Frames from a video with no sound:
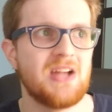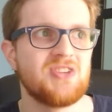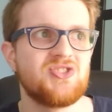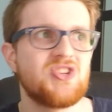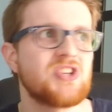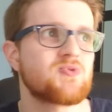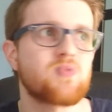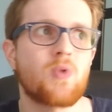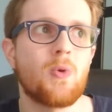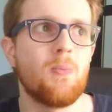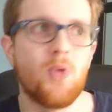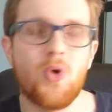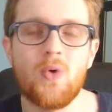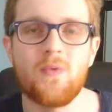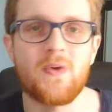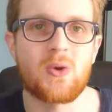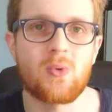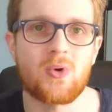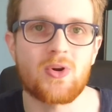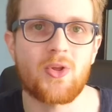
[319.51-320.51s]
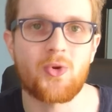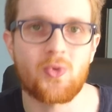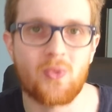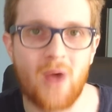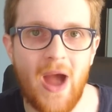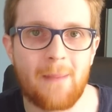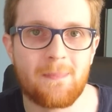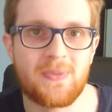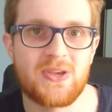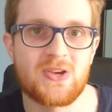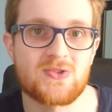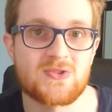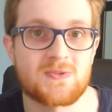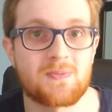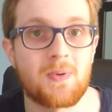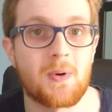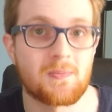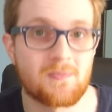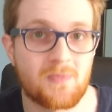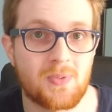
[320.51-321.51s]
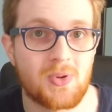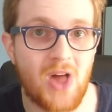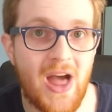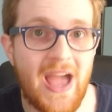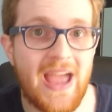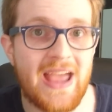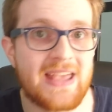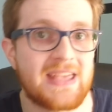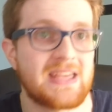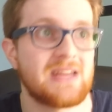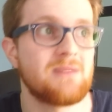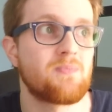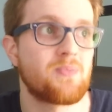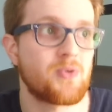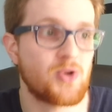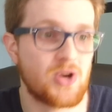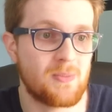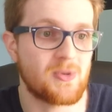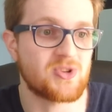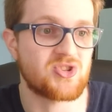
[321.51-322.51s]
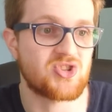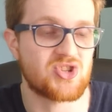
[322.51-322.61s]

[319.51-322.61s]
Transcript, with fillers: just removing one of the Rat Peers from play can pretty much